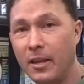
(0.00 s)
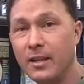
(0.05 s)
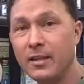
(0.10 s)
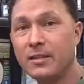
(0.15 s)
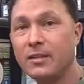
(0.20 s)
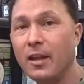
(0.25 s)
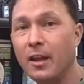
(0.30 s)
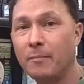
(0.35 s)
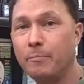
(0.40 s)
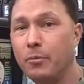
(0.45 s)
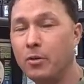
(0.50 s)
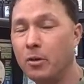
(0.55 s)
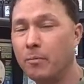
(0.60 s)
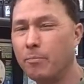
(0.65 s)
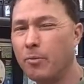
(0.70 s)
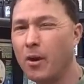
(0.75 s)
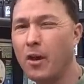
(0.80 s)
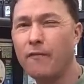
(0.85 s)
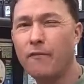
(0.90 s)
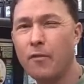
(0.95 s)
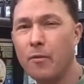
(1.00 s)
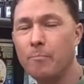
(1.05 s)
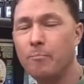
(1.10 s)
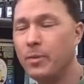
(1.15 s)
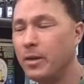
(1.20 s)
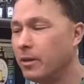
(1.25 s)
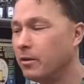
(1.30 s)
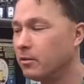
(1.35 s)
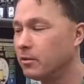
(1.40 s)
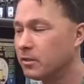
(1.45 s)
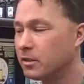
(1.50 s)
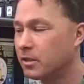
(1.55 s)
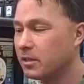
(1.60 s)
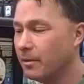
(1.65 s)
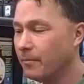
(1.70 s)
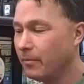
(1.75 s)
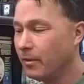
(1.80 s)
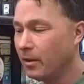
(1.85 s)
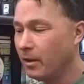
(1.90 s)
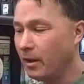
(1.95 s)
insect poop, probably from
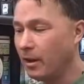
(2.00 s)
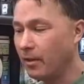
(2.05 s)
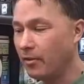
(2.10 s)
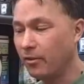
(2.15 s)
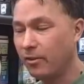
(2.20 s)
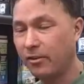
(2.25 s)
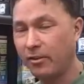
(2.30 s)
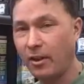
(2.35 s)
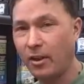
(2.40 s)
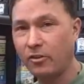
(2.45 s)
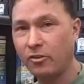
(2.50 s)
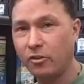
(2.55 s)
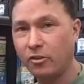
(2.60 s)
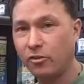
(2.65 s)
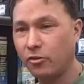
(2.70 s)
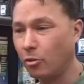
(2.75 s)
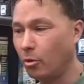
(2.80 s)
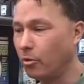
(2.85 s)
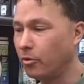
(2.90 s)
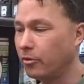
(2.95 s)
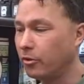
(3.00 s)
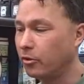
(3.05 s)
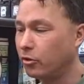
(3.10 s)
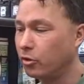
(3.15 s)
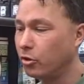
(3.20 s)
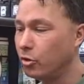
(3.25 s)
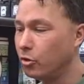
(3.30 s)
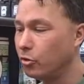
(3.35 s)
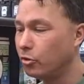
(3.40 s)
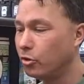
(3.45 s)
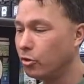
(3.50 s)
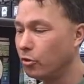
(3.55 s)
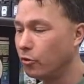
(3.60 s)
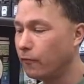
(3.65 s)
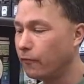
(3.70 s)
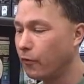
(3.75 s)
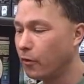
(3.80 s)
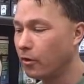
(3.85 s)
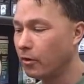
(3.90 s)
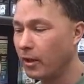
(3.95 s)
beetles, and this is actually sold as a
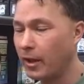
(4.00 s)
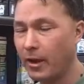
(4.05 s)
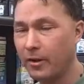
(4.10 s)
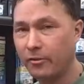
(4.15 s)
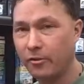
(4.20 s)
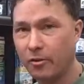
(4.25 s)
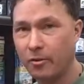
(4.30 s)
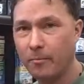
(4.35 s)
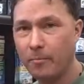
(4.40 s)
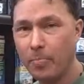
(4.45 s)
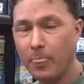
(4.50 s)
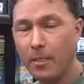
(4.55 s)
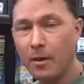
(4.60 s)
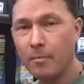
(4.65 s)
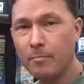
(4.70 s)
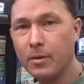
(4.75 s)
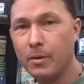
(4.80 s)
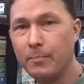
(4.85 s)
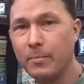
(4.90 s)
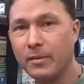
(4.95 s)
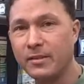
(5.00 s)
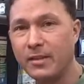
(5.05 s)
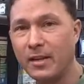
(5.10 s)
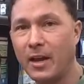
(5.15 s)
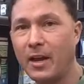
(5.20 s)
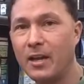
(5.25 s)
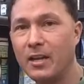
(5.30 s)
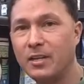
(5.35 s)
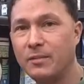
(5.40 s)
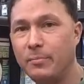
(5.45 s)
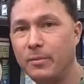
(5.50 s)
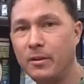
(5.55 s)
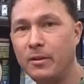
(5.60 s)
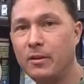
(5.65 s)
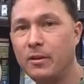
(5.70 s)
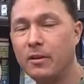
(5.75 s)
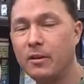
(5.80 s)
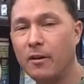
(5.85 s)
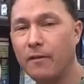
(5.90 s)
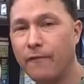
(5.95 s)
2,2 fertilizer. But besides
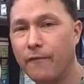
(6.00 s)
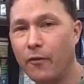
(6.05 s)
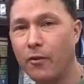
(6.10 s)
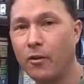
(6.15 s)
being a